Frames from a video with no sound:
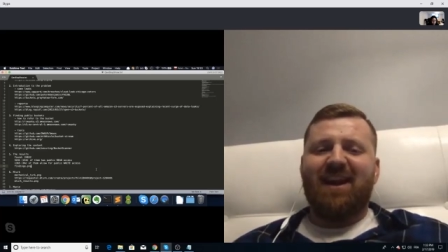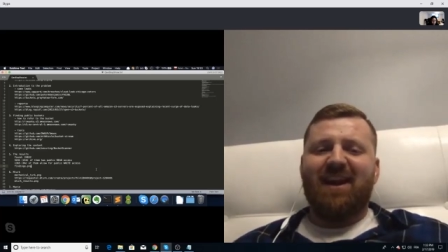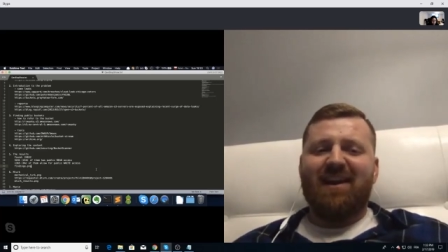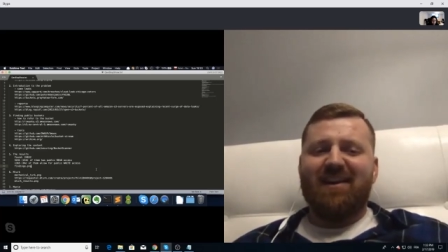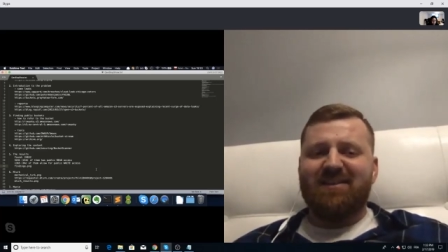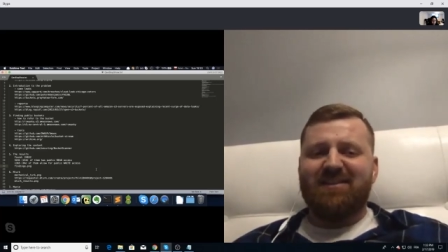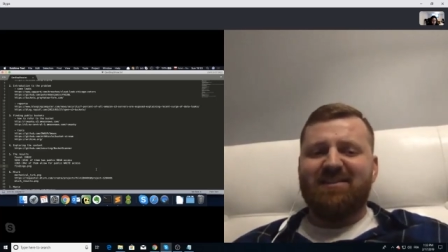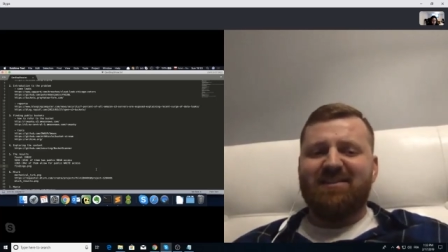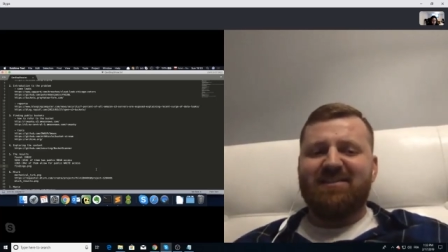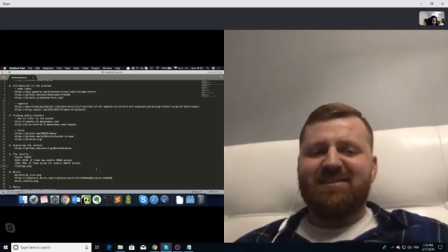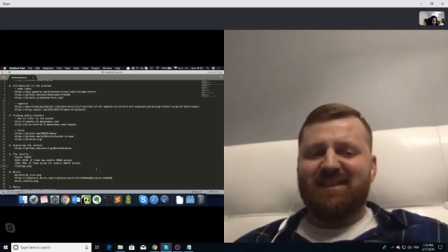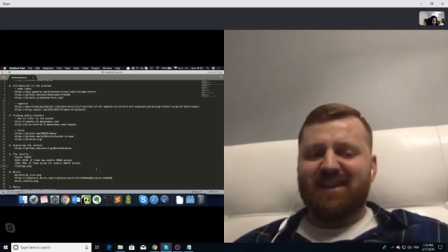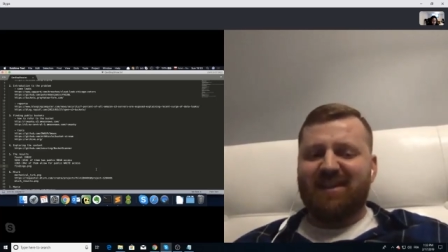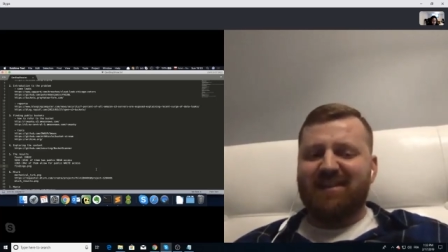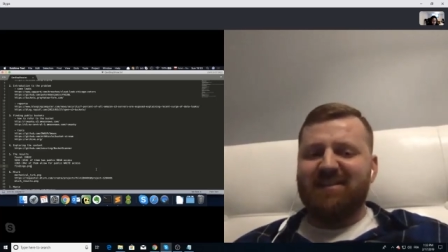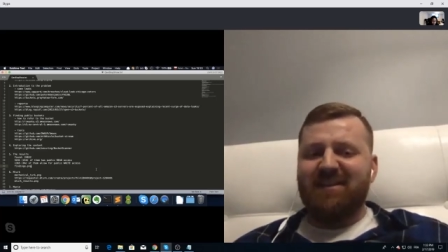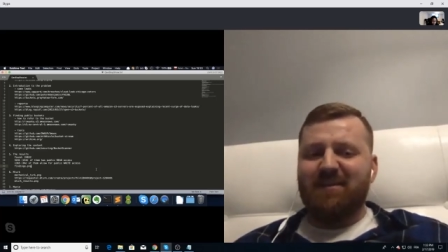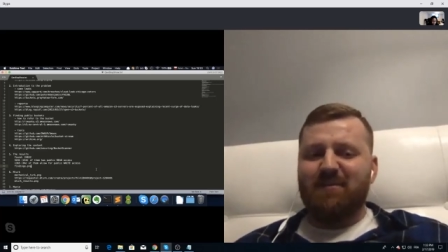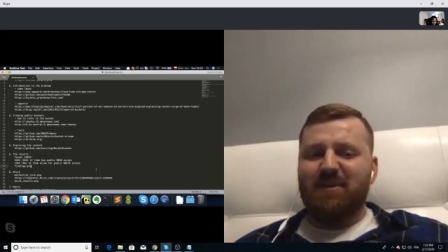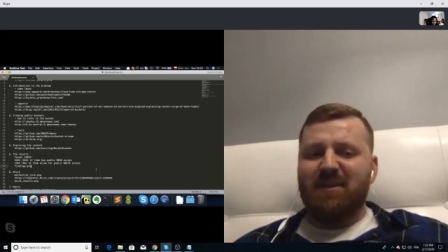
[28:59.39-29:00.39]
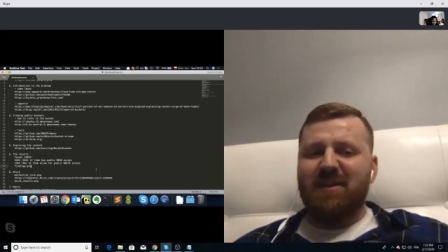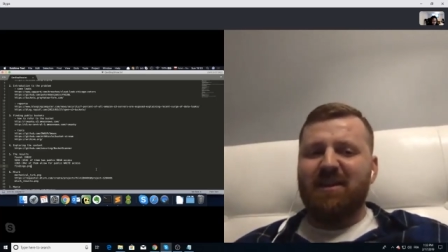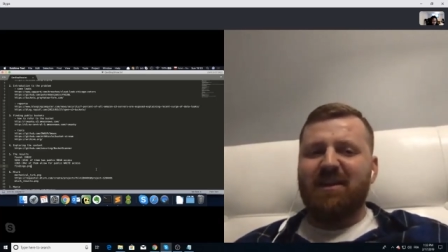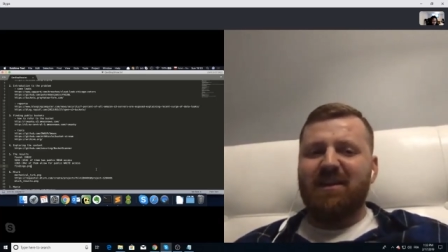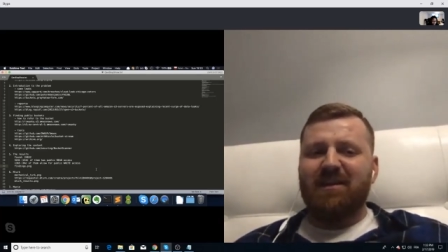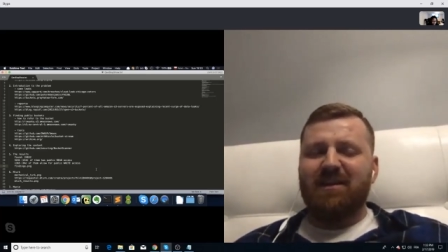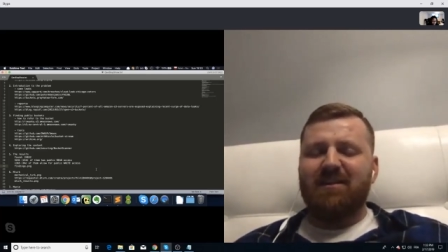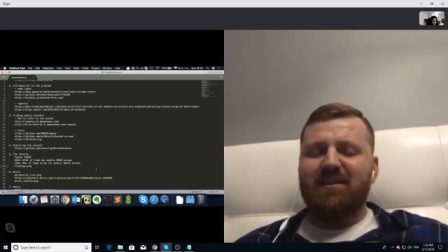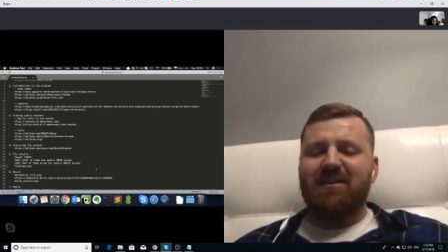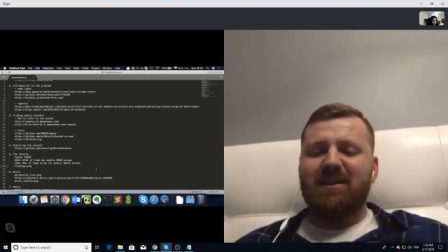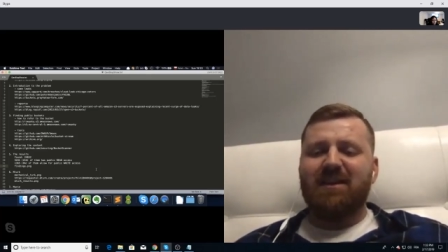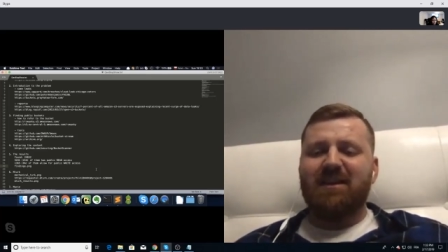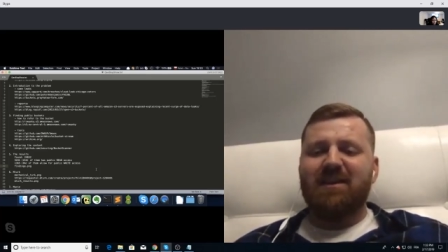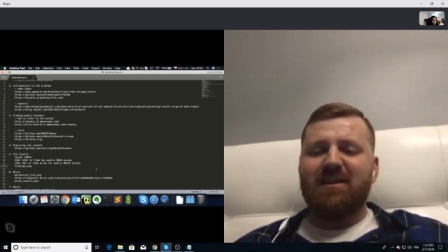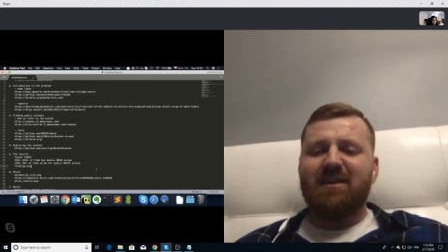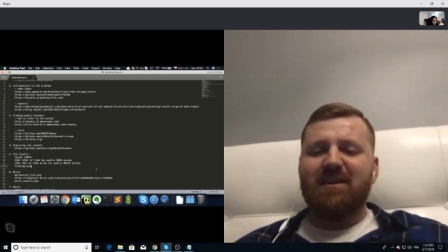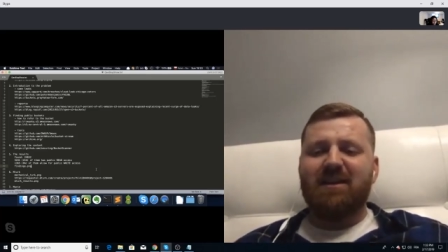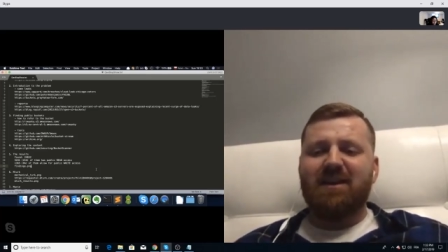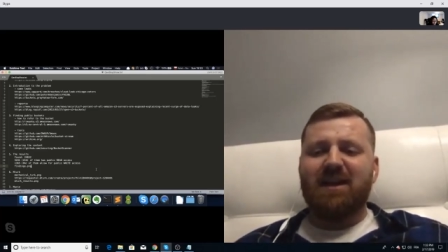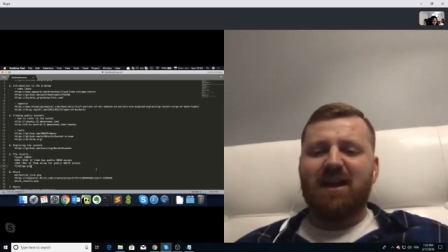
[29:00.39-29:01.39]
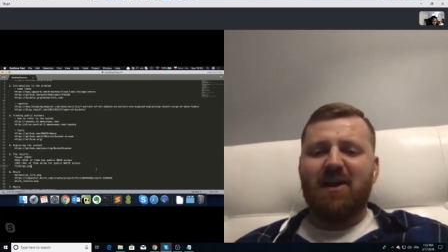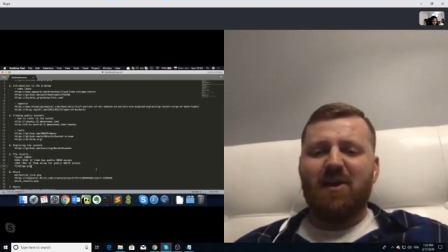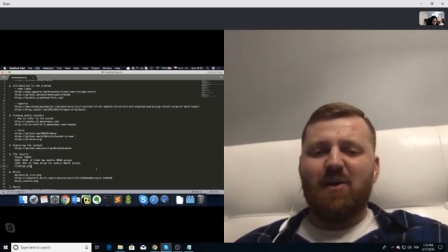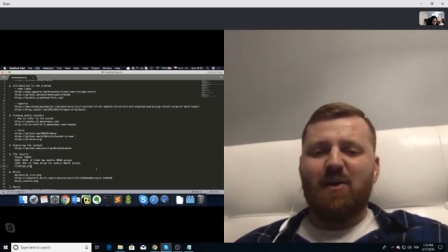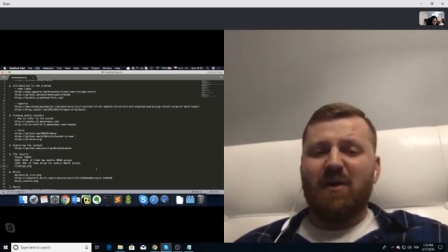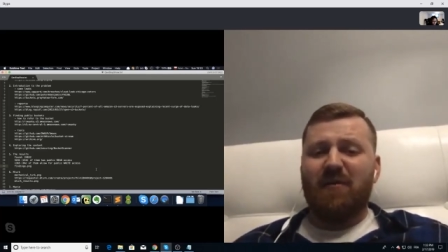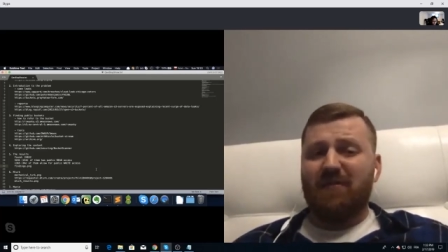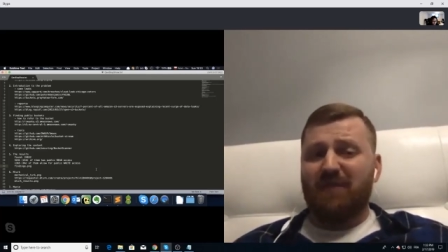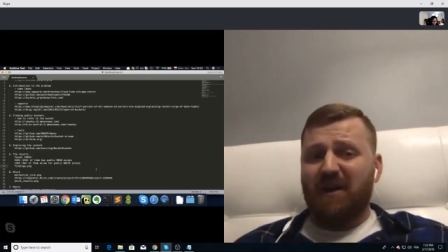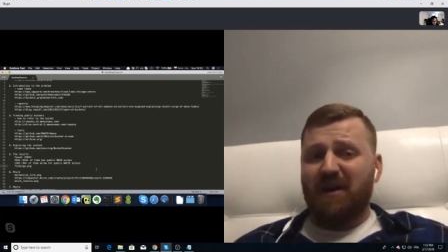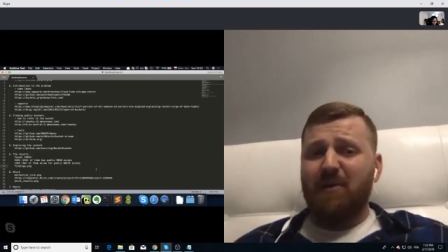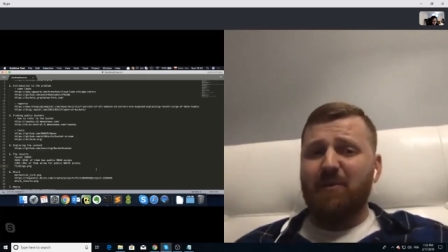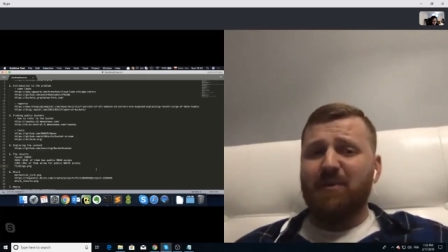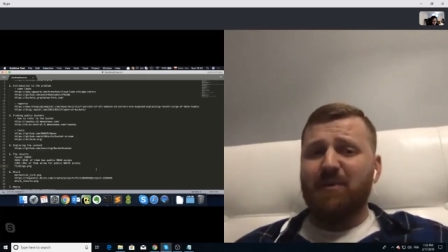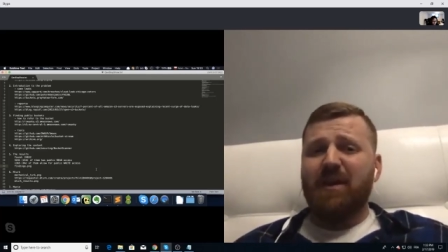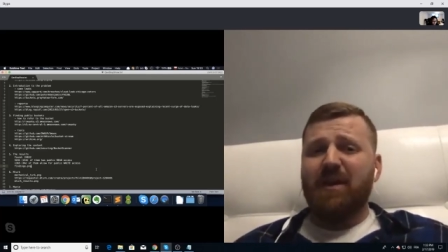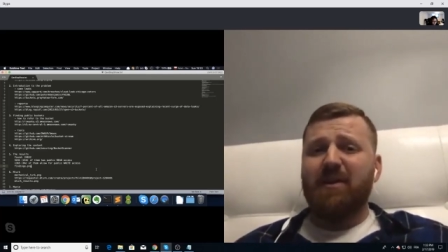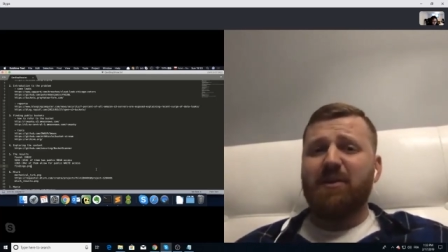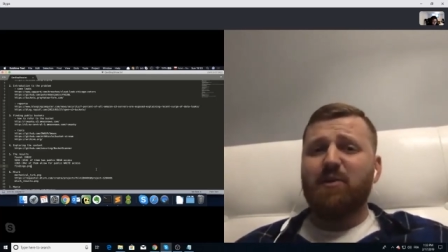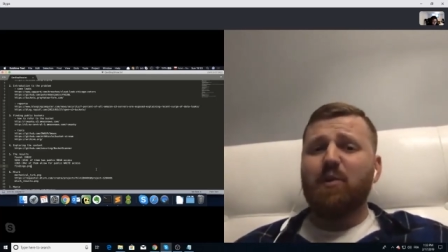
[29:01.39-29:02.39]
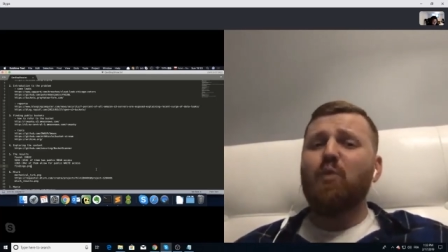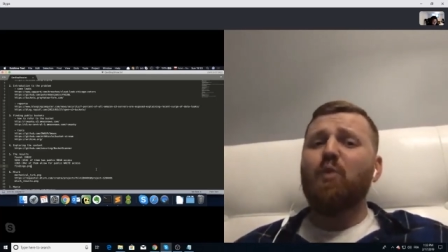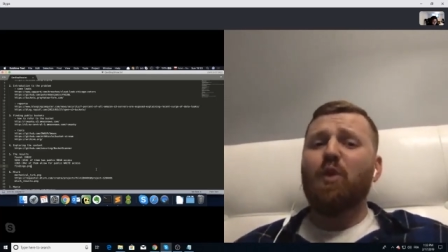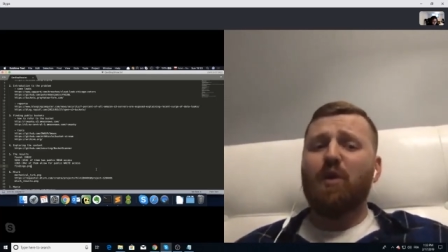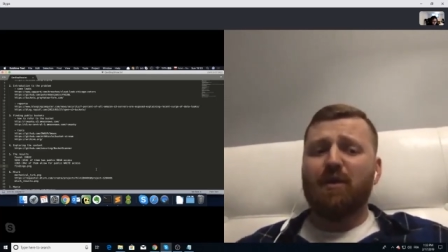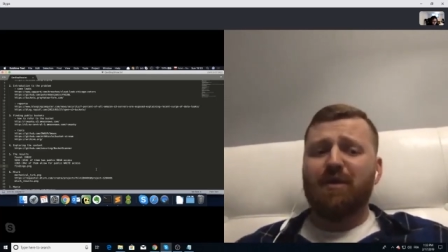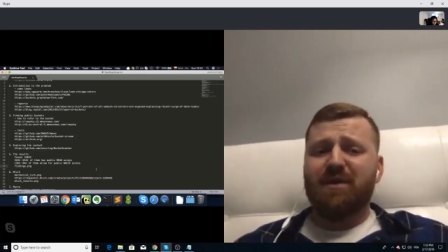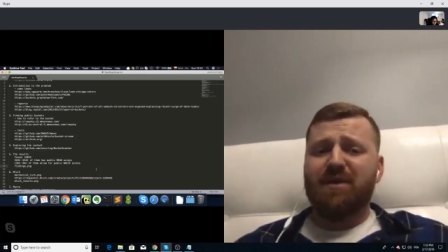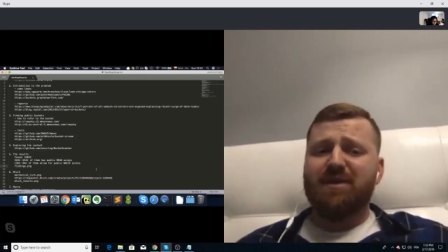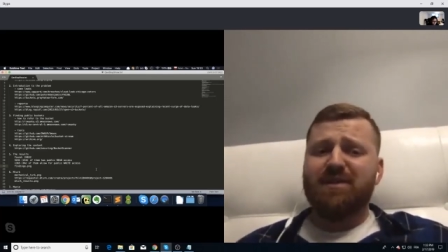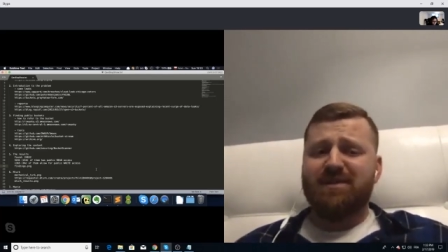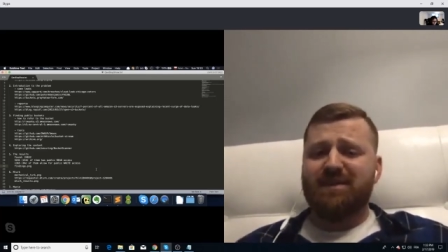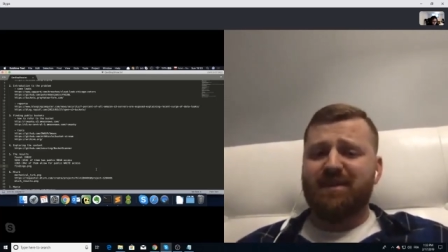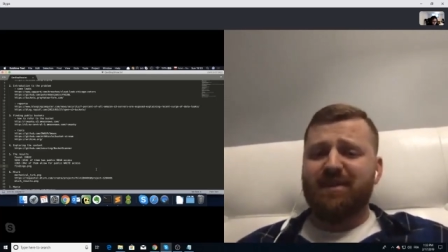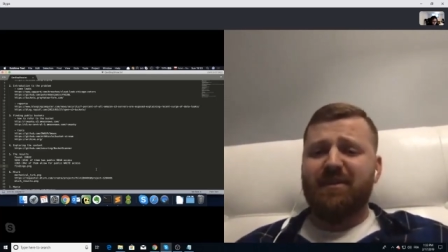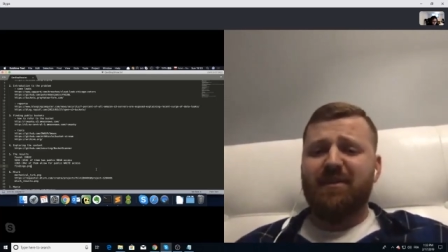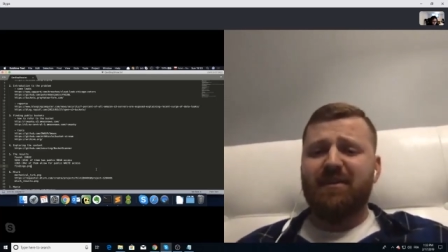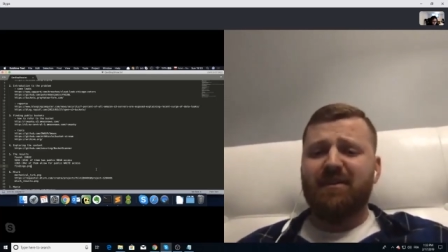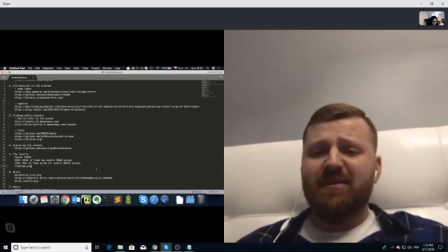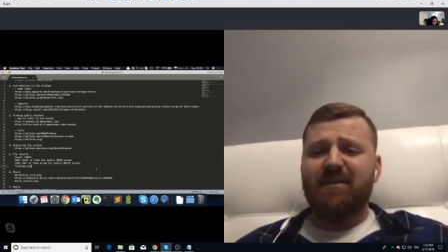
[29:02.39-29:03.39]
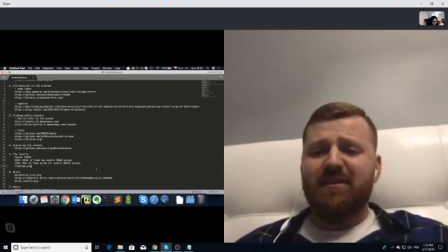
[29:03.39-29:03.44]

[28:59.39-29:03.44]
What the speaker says: I sent them link how I found and what is there,